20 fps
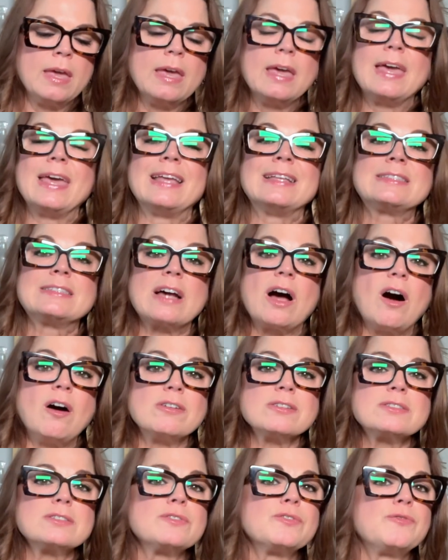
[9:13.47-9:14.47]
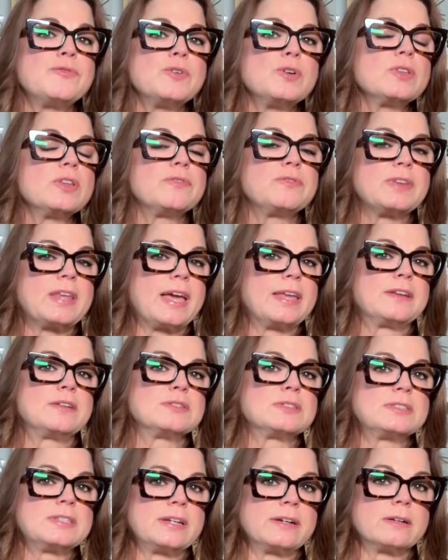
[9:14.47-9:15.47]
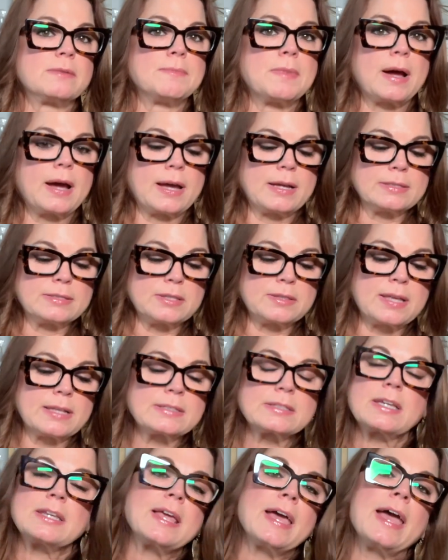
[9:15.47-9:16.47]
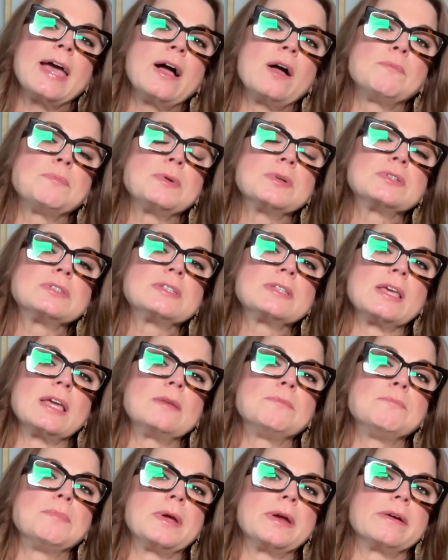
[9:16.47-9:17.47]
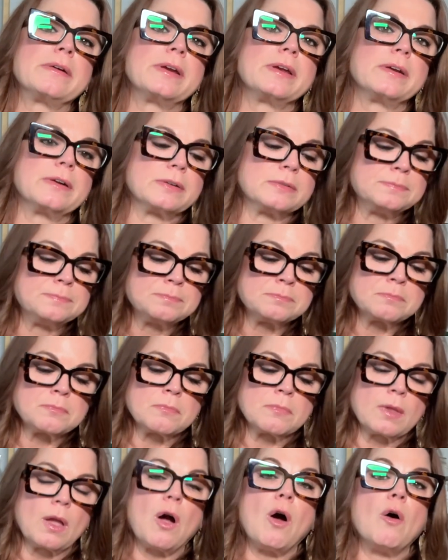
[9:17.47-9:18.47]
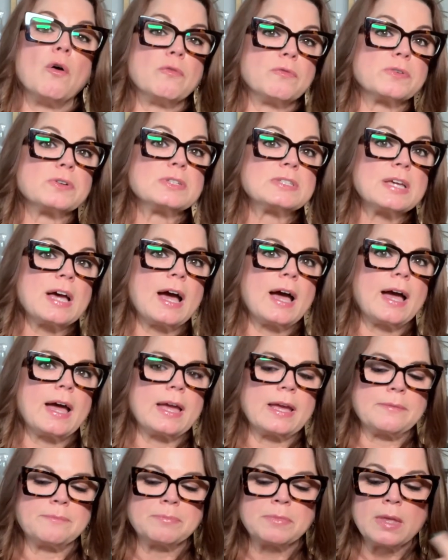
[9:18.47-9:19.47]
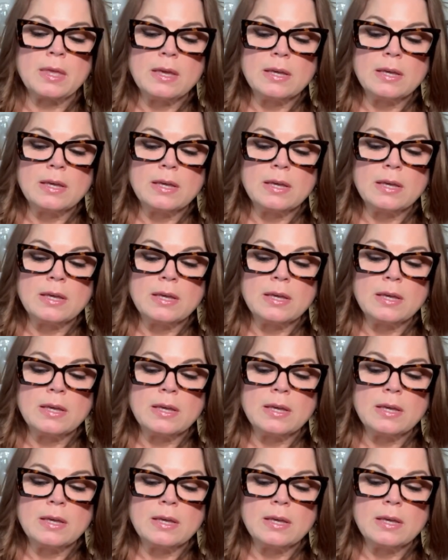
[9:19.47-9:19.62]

It's also full of nanoceramide, so that's gonna help your skin barrier over time.